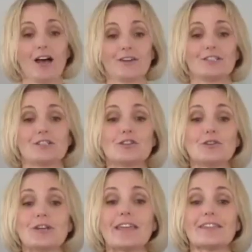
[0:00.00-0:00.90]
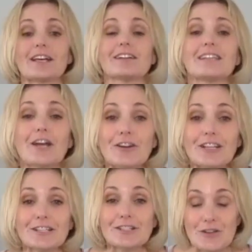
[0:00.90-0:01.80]
to get the
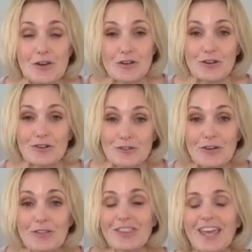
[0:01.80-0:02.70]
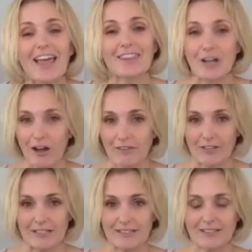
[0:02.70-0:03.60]
clarity to know your truth and the
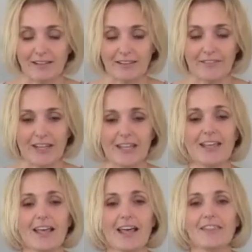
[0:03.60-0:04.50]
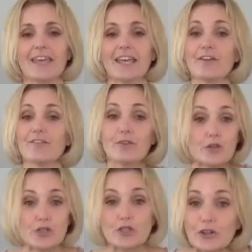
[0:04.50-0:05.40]
confidence to live it, then for
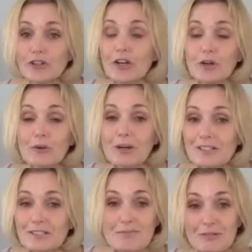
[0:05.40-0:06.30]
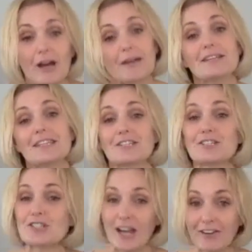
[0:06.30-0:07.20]
sure you're going to want to subscribe to this
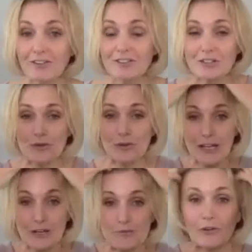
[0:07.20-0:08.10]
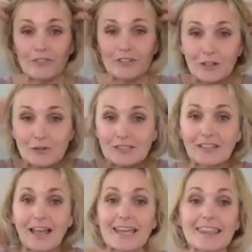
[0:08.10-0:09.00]
channel so you can get more videos
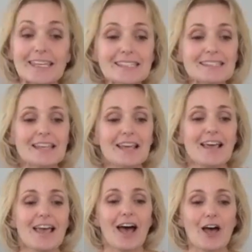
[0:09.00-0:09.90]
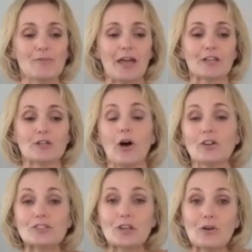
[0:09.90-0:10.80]
like this. And
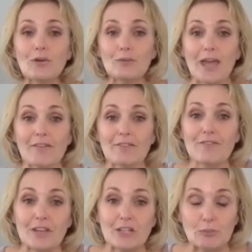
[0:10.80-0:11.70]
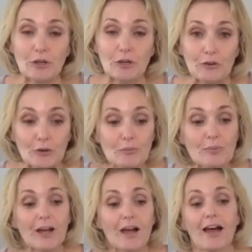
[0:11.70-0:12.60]
we have a Facebook group.
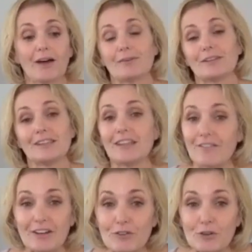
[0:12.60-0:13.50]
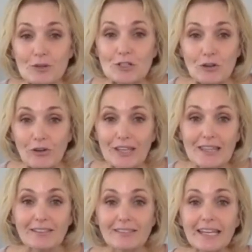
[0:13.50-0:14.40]
I would love it if you would join.
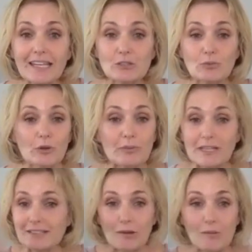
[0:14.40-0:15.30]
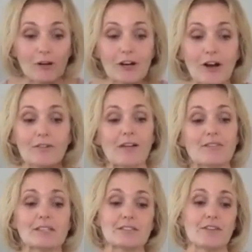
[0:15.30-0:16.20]
The links will be somewhere around
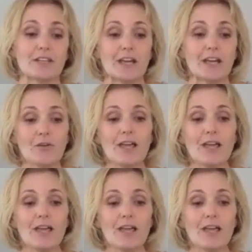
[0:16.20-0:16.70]
this video.